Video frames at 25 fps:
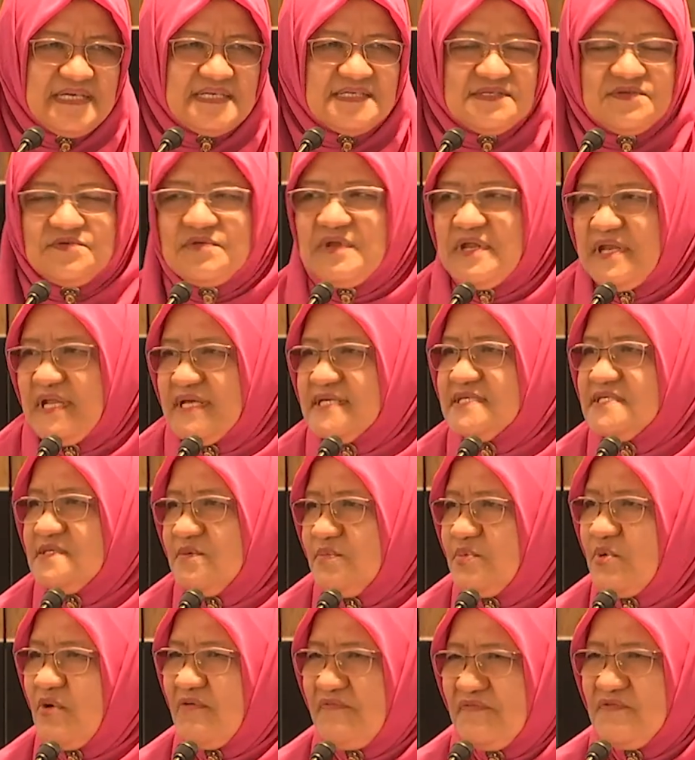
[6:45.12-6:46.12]
great as the
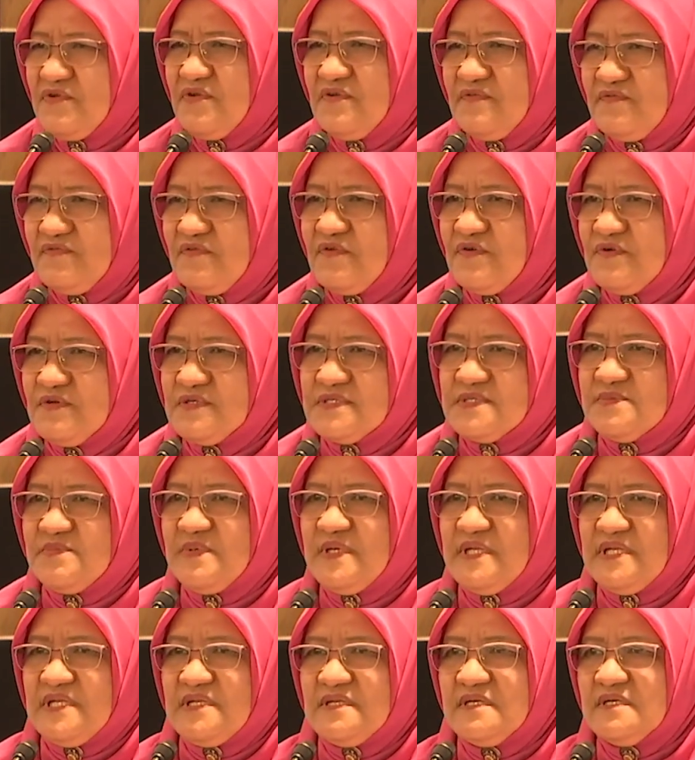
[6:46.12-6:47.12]
Prophet, of course,
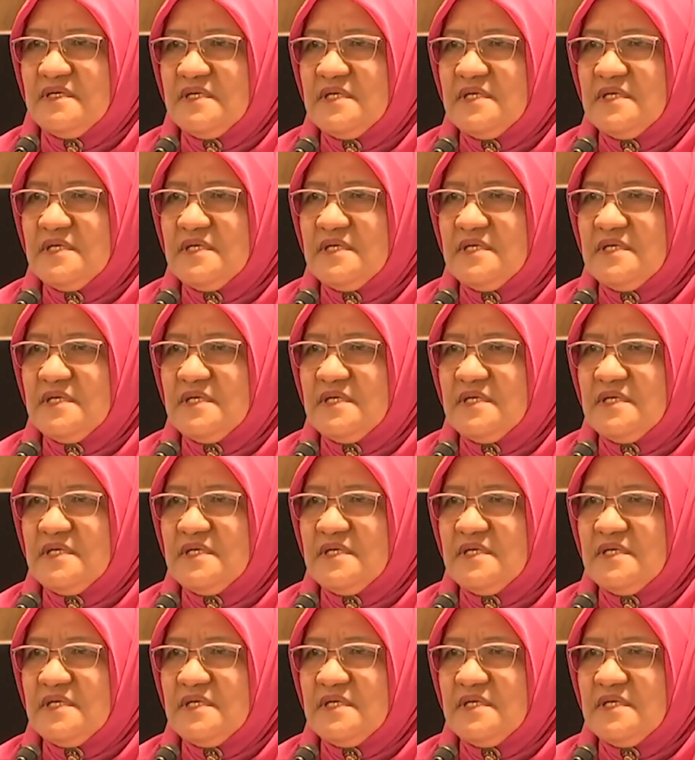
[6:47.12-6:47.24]
but